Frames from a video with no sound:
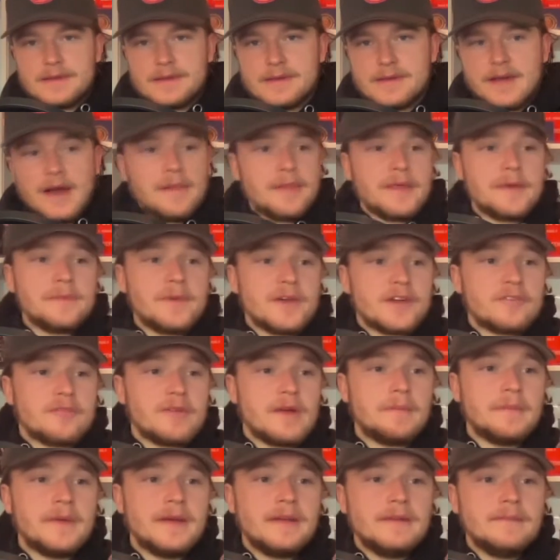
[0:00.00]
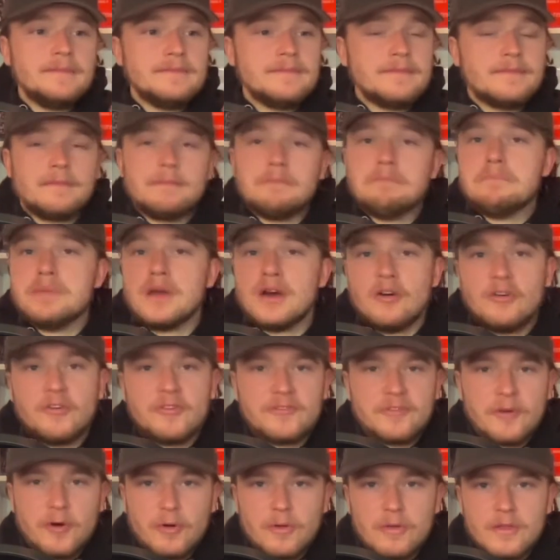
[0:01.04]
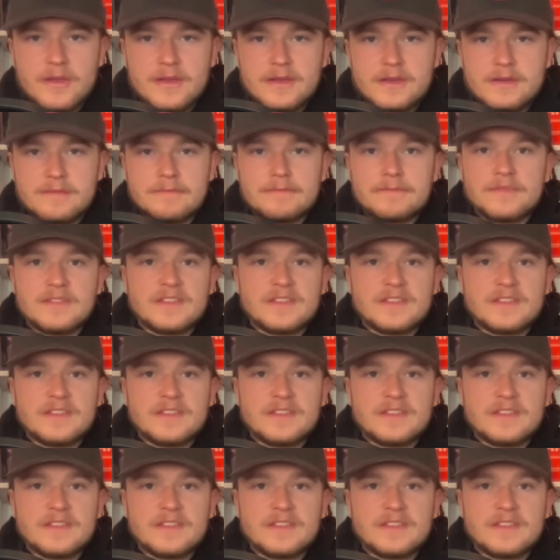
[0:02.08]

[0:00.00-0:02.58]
Kelly McCrimmon, Bill Foley,